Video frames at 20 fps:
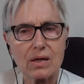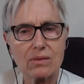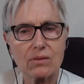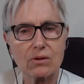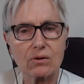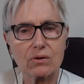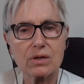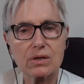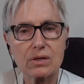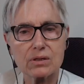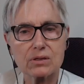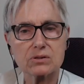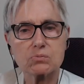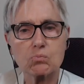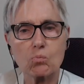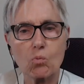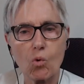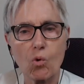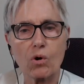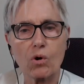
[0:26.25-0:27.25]
There is
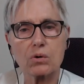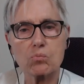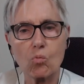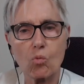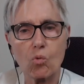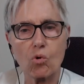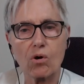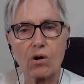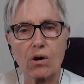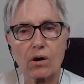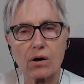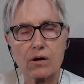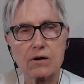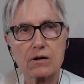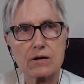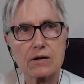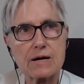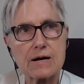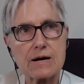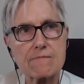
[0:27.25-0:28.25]
more and more
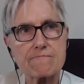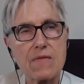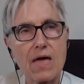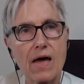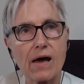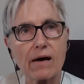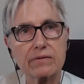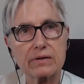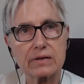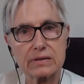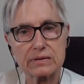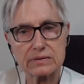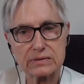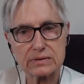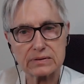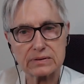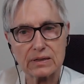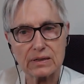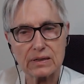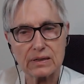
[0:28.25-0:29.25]
evidence
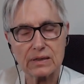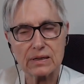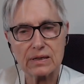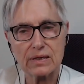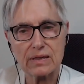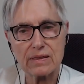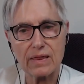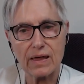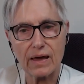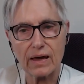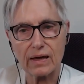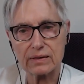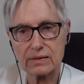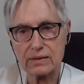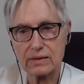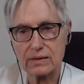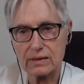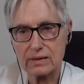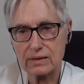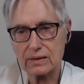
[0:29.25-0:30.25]
that
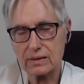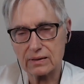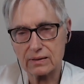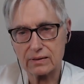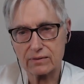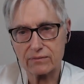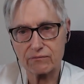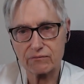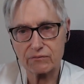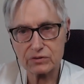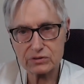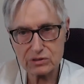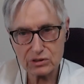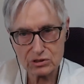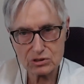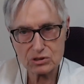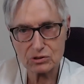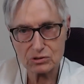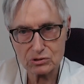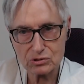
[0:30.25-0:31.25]
the
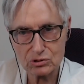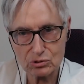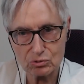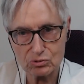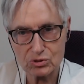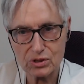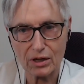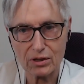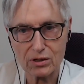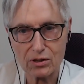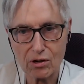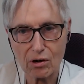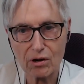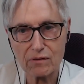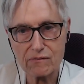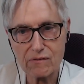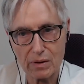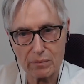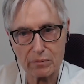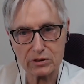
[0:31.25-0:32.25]
physicians who take care
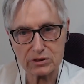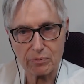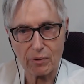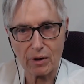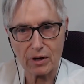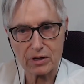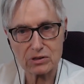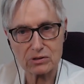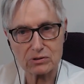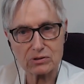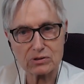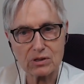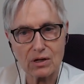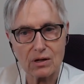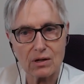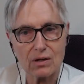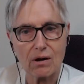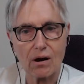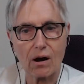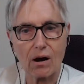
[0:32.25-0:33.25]
of MS patients
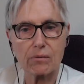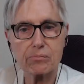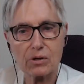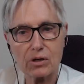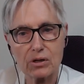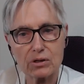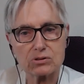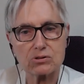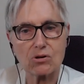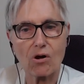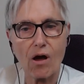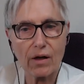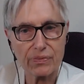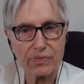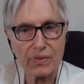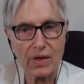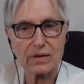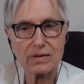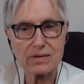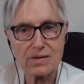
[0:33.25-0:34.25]
are being taught
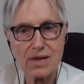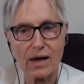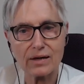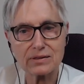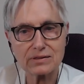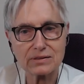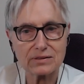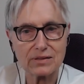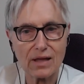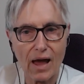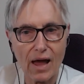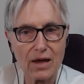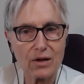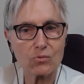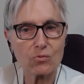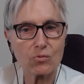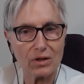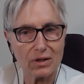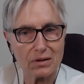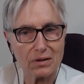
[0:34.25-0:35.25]
that yes, diet
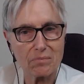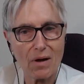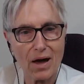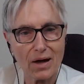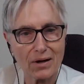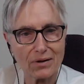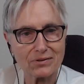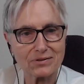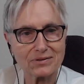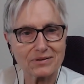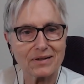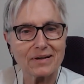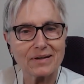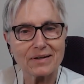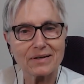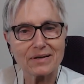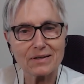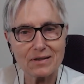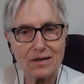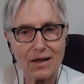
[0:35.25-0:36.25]
really matters.
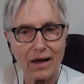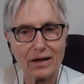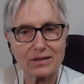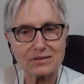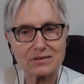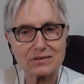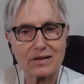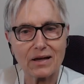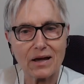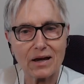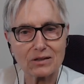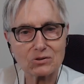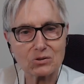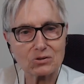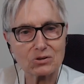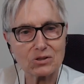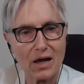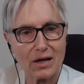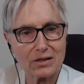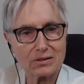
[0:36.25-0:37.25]
Yes,
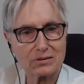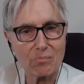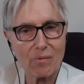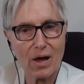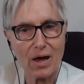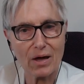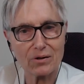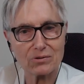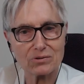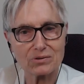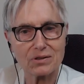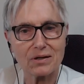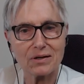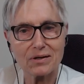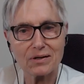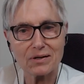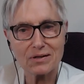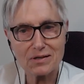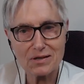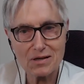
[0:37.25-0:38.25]
exercise matters.
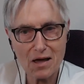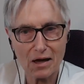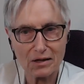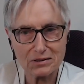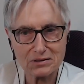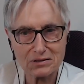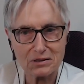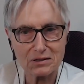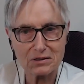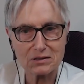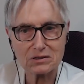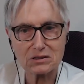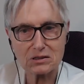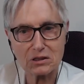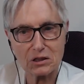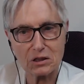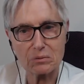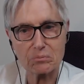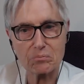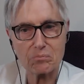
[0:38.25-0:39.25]
Yes,
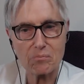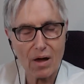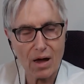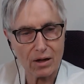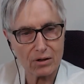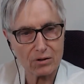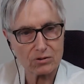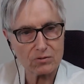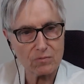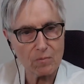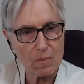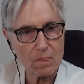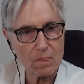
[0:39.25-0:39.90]
sleep matters.